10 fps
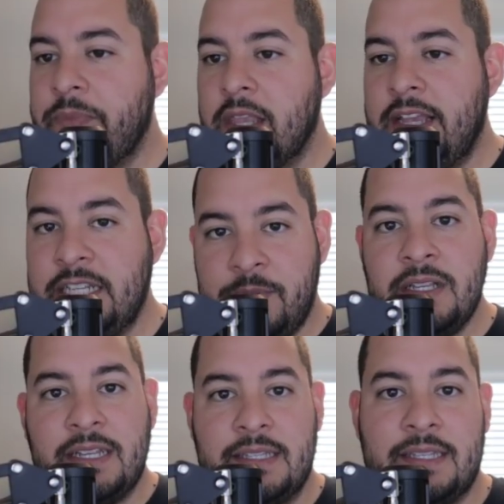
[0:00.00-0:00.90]
he's been
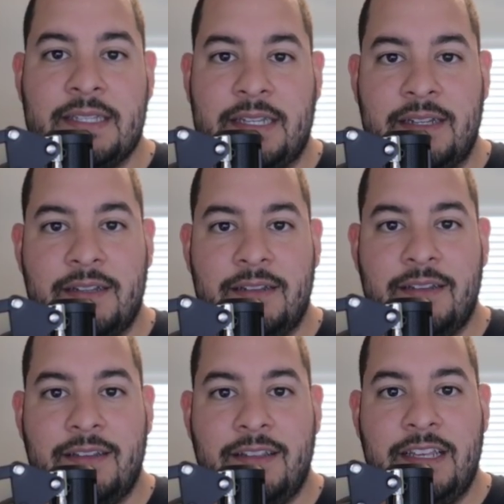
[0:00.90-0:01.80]
consistent.
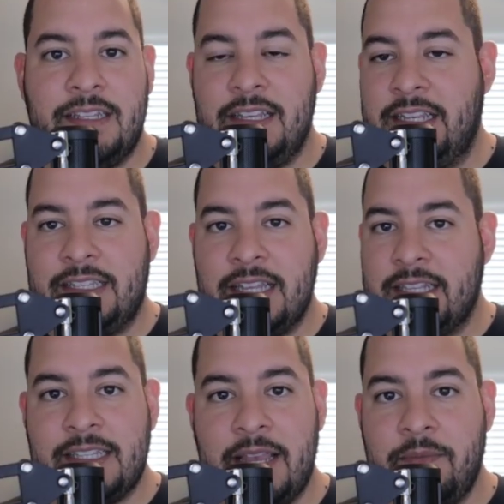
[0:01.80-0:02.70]
He said the
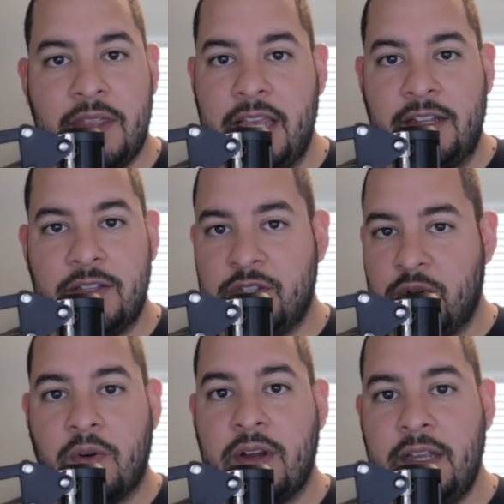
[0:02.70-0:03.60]
same thing.
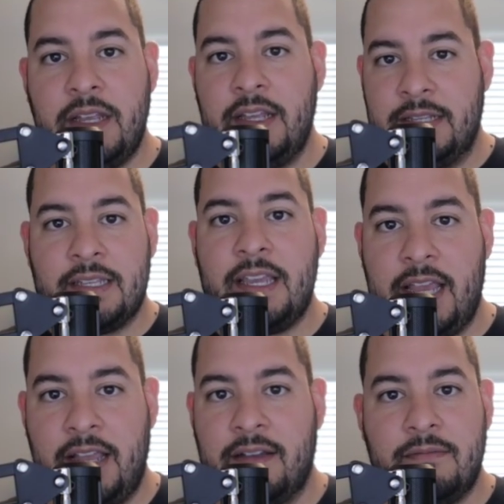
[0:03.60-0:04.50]
Story is
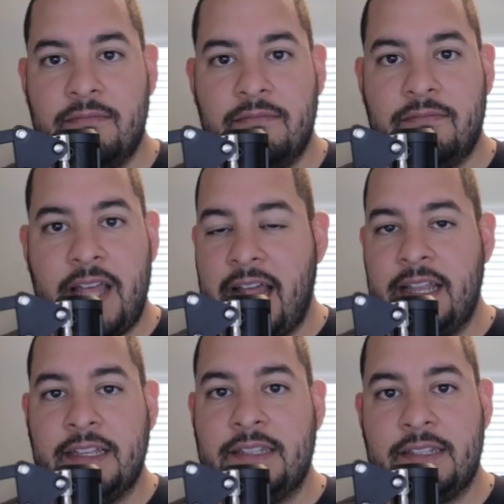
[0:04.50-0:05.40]
king. That
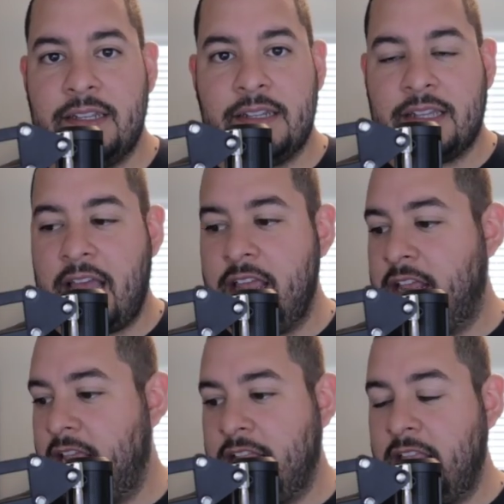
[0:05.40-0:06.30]

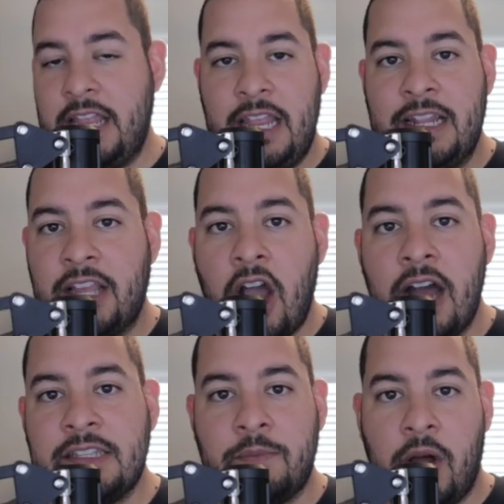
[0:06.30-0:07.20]
in the
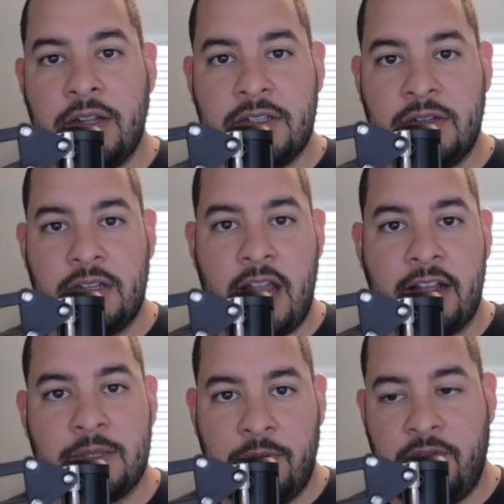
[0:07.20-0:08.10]
Gods and Monsters
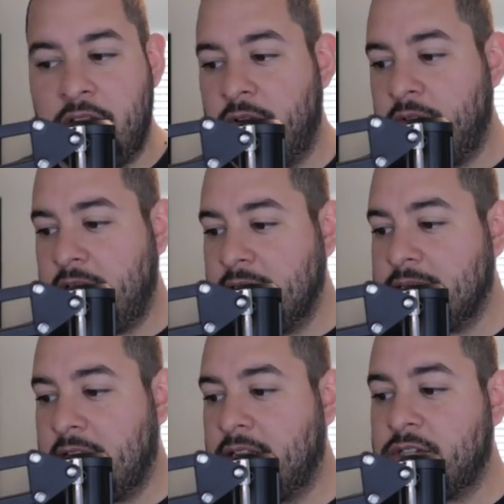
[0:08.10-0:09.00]
announcement video, he
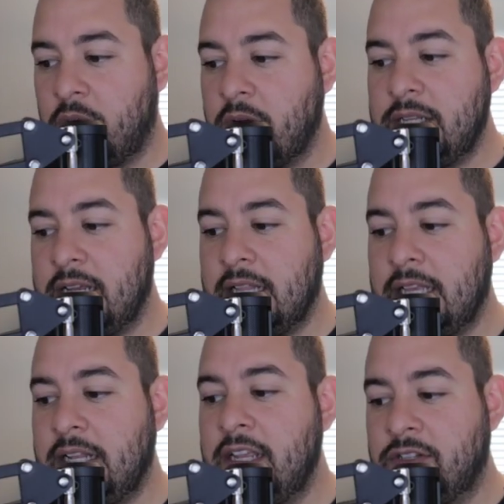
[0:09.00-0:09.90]
said
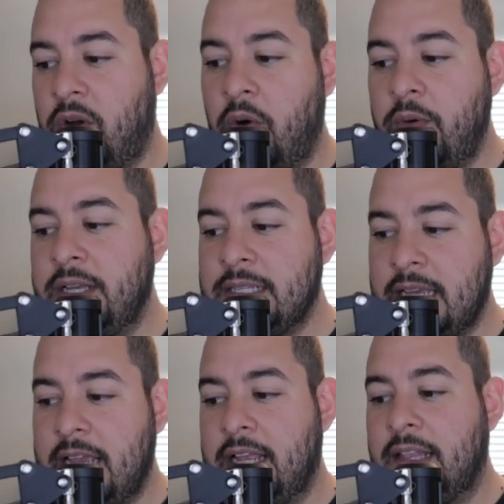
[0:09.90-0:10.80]
storytelling is always
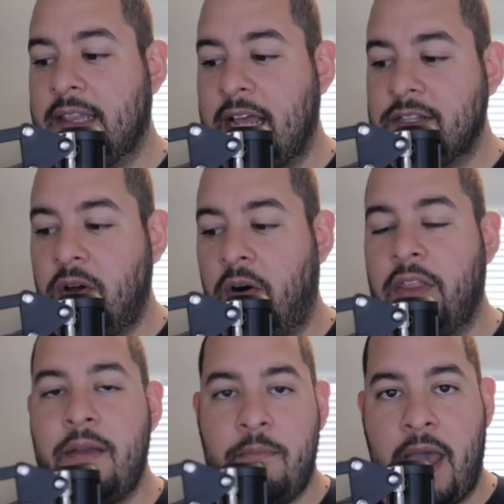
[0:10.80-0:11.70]
king. That's all
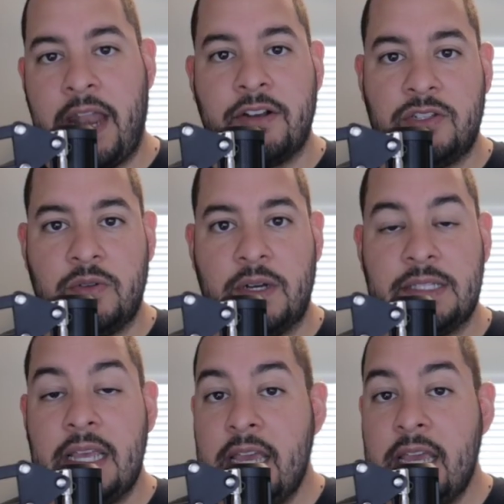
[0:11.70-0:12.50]
that matters to us.